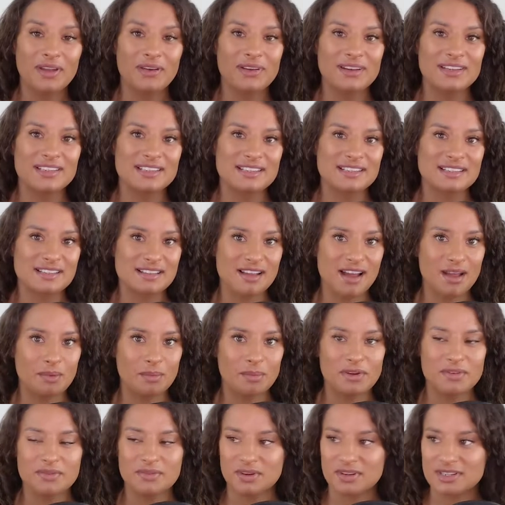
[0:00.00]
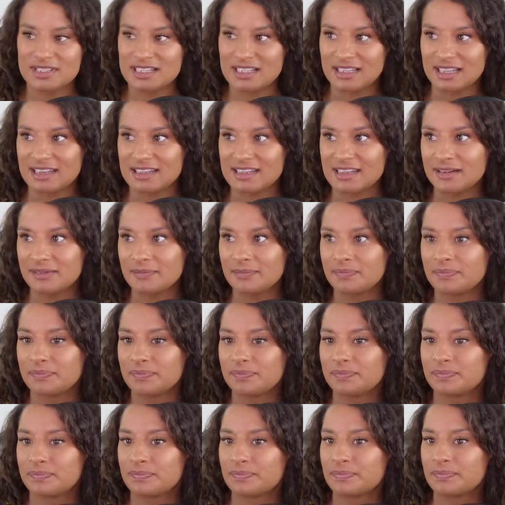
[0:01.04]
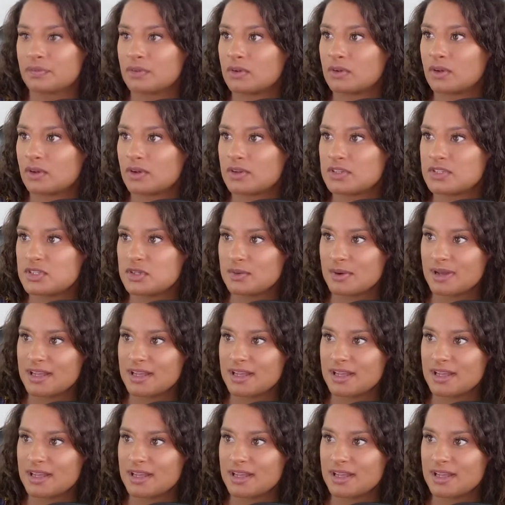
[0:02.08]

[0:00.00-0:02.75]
going to start with Gotchi Lending. Go to